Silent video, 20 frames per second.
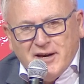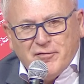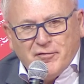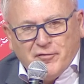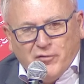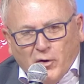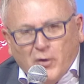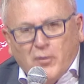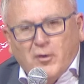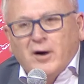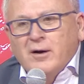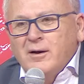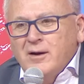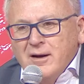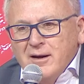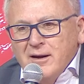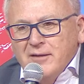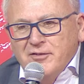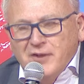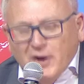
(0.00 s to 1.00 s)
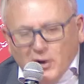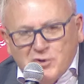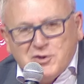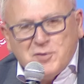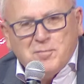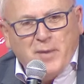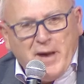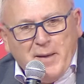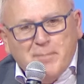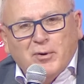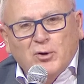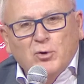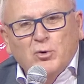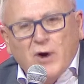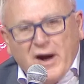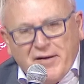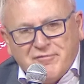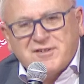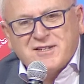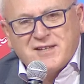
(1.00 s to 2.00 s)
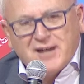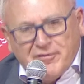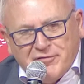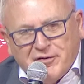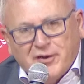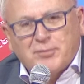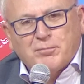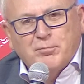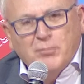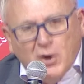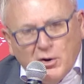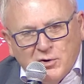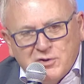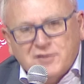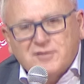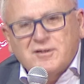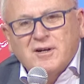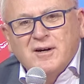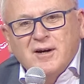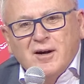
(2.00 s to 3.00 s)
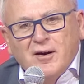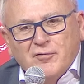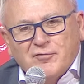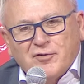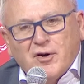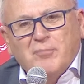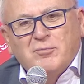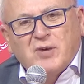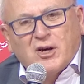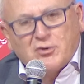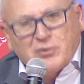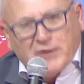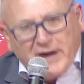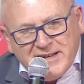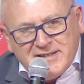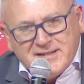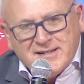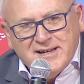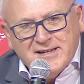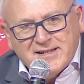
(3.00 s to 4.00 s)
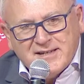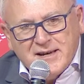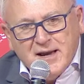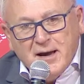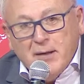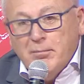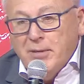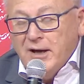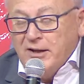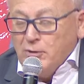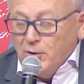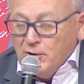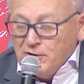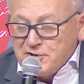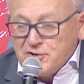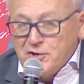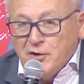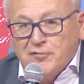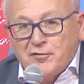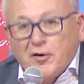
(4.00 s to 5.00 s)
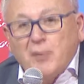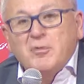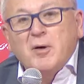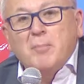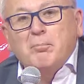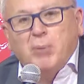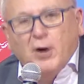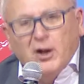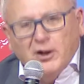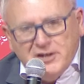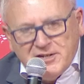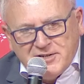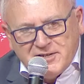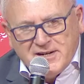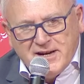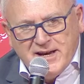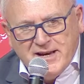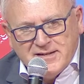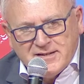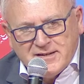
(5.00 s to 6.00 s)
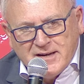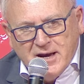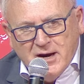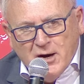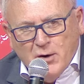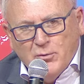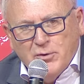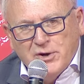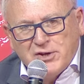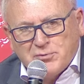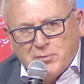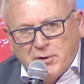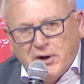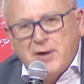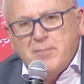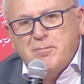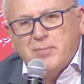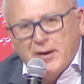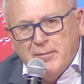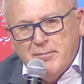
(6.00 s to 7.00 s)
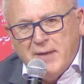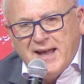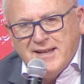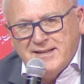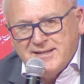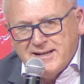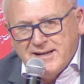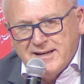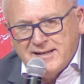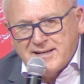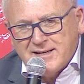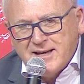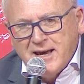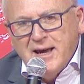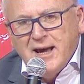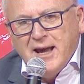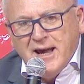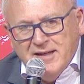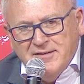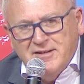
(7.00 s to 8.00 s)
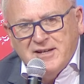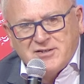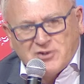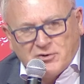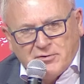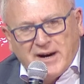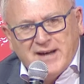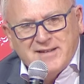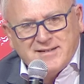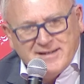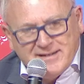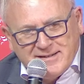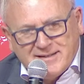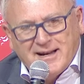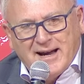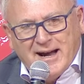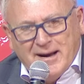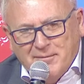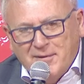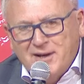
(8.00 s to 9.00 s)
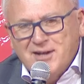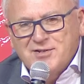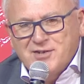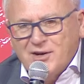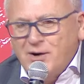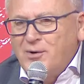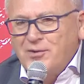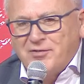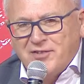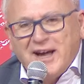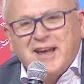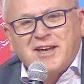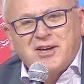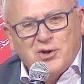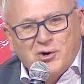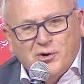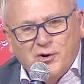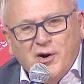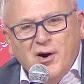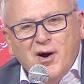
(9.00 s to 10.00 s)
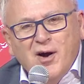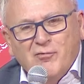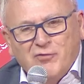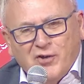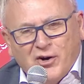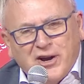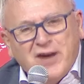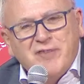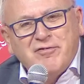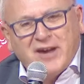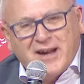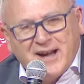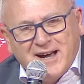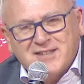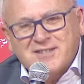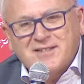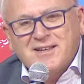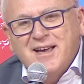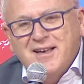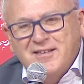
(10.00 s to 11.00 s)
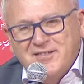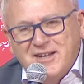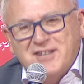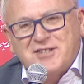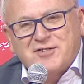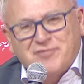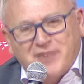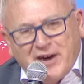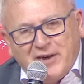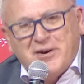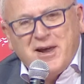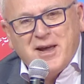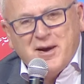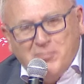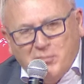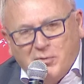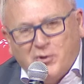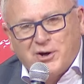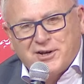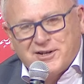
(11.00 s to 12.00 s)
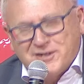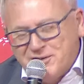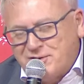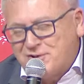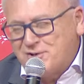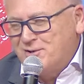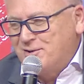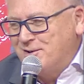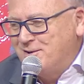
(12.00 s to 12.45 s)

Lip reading: for those people who have suffered most from the crisis, but also from the policies which were implemented in this crisis time. So thank you for giving us this very important tool